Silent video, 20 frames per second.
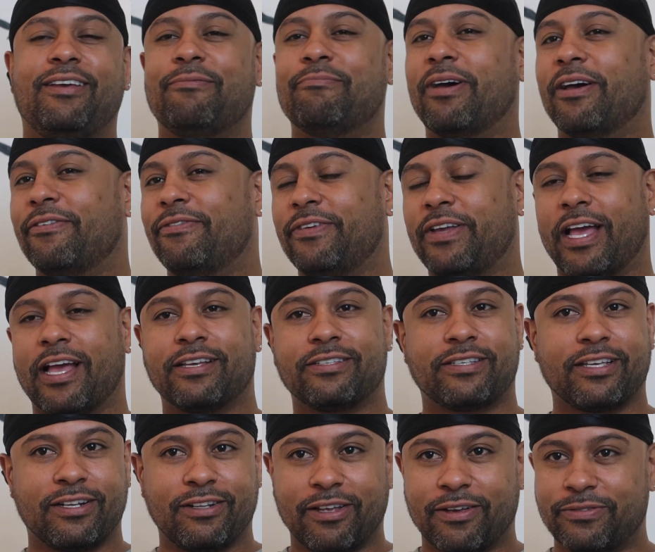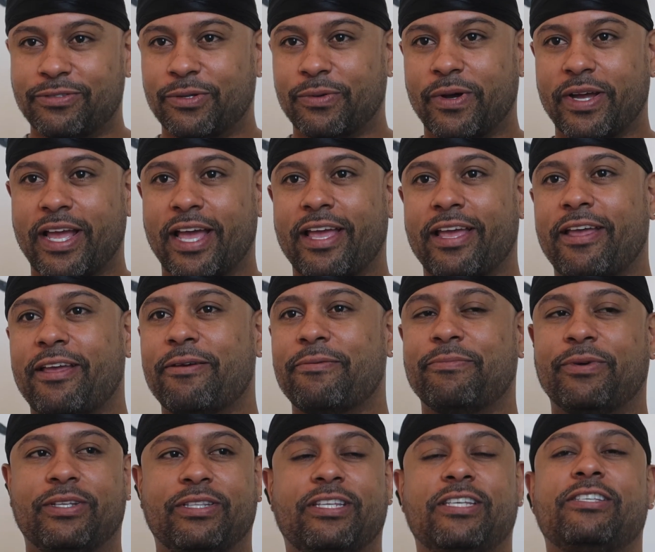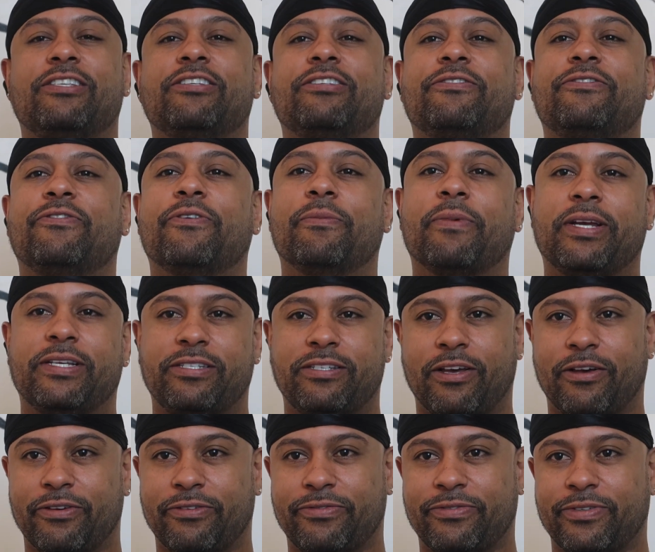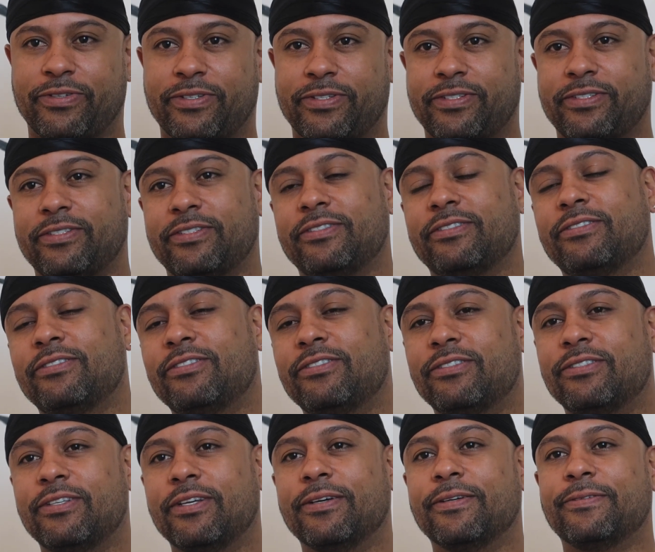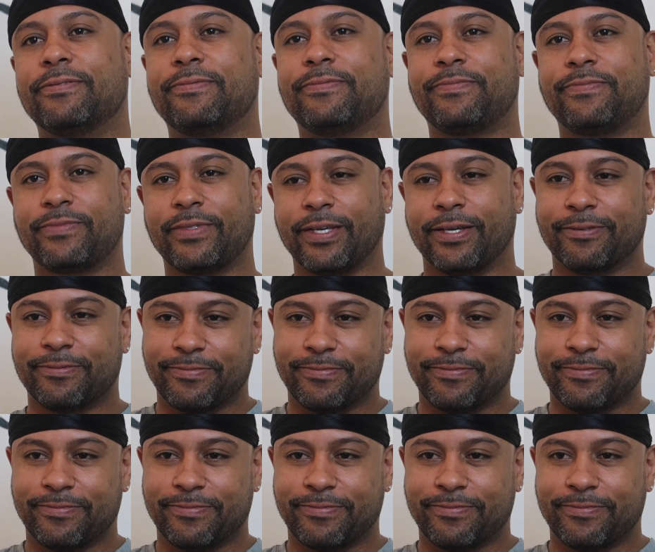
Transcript: My fiance loves the way I am, but this is for myself. Yeah. That's legit, man.